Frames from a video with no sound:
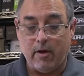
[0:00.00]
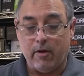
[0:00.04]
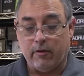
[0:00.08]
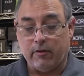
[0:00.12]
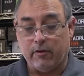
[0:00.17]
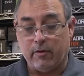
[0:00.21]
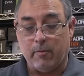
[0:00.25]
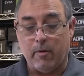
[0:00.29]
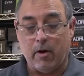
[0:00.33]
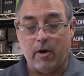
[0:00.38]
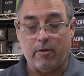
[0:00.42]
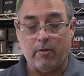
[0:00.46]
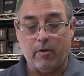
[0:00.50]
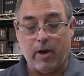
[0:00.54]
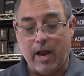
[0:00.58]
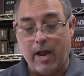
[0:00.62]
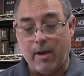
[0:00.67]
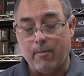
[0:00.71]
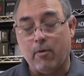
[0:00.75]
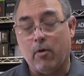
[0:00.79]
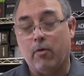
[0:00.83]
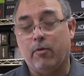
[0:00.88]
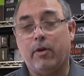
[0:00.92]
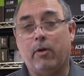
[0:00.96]
some other
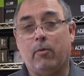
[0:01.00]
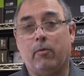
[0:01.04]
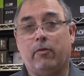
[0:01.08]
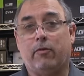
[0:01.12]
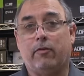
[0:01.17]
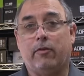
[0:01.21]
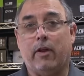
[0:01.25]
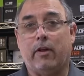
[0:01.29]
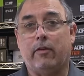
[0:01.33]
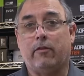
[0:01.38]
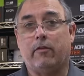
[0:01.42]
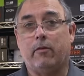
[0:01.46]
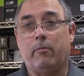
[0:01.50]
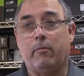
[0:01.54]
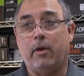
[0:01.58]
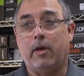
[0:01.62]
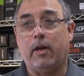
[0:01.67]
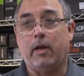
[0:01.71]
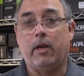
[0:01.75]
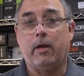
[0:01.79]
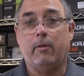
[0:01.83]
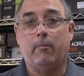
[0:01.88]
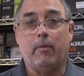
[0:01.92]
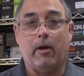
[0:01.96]
ammo that was sent to
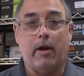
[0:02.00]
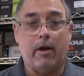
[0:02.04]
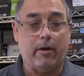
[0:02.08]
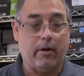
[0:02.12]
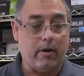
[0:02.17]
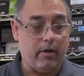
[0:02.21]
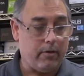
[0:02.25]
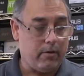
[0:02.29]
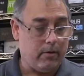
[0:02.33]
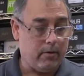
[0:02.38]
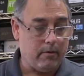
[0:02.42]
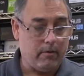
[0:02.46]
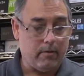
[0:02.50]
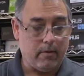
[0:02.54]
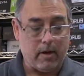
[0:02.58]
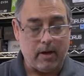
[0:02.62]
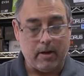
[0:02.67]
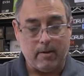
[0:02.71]
me by another